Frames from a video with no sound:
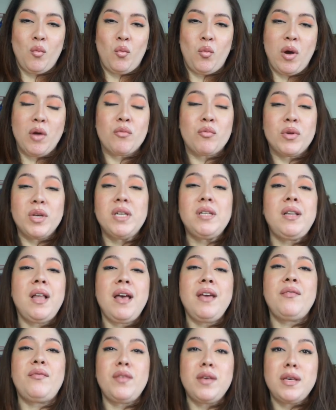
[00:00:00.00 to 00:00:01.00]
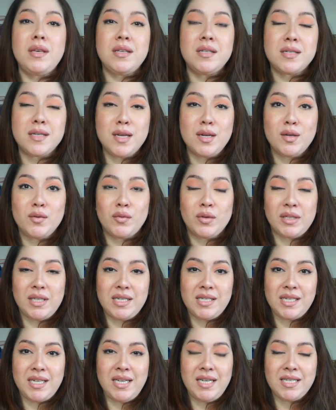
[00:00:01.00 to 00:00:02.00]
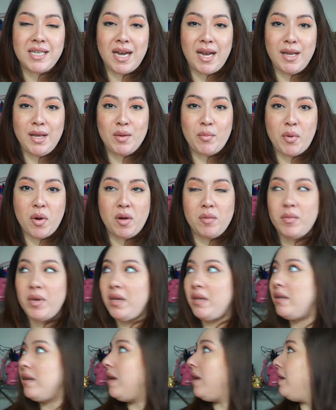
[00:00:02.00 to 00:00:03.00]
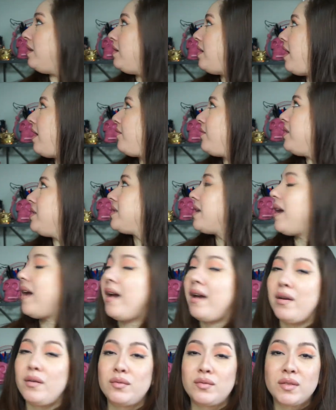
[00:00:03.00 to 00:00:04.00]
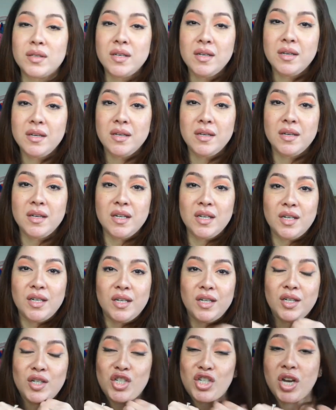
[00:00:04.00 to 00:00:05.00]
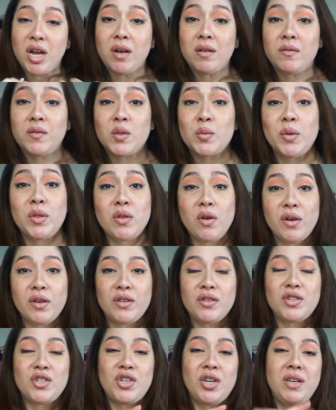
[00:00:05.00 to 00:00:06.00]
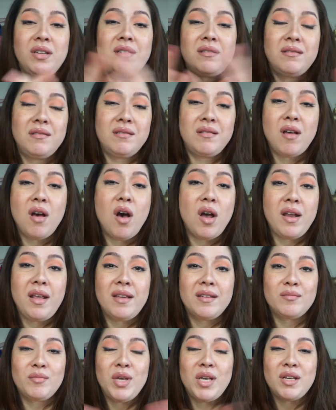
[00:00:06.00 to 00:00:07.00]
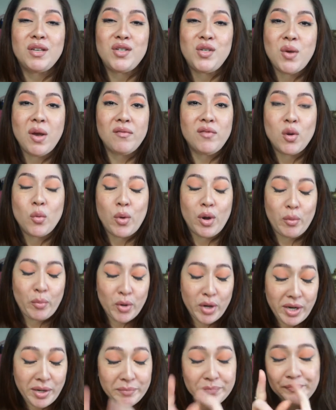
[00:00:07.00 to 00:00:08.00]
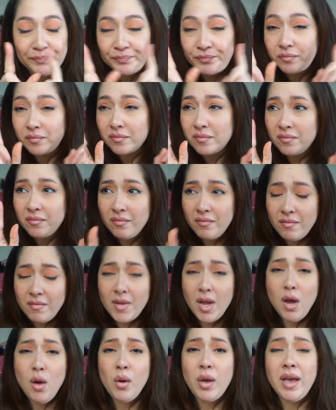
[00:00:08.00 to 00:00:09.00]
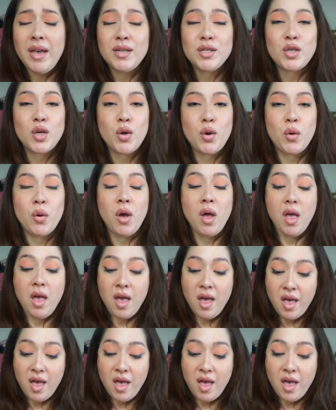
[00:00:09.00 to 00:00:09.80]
what real life is in a really teeny tiny apartment and having to have shelves with all your shit on it because you have nowhere to put it. Okay, so